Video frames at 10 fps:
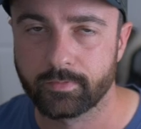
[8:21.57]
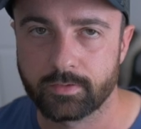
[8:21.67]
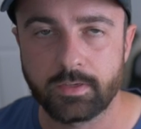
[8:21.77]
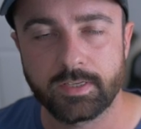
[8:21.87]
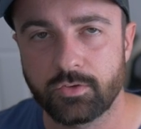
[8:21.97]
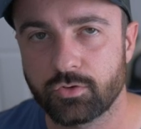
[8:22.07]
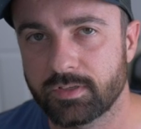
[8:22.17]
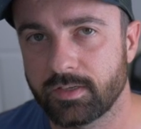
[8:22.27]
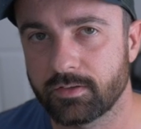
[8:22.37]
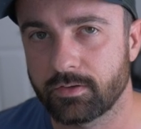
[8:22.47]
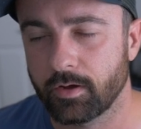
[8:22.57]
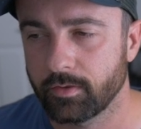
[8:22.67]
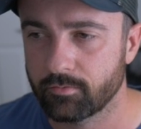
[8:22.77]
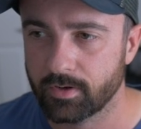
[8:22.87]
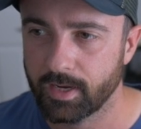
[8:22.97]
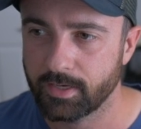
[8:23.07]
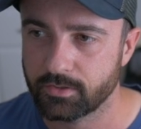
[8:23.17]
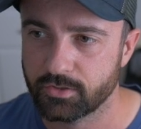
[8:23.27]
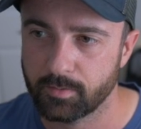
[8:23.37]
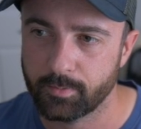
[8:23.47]
So it's interesting to note the
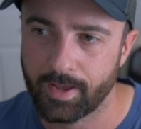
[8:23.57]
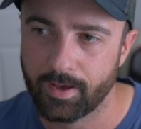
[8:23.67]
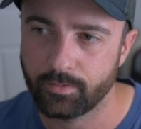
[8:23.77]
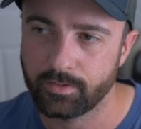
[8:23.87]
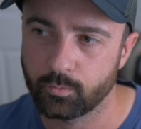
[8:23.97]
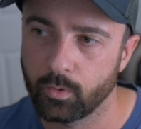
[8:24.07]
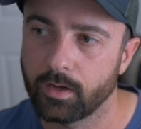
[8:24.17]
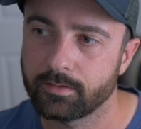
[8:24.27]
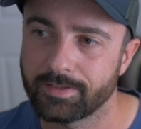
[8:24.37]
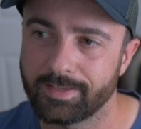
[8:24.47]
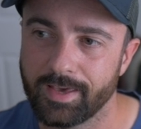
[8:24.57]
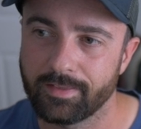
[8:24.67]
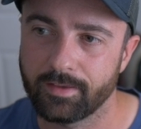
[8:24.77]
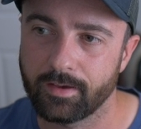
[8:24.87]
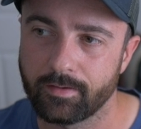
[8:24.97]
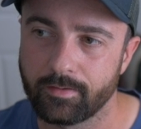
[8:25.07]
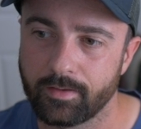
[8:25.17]
relationship and how these work together.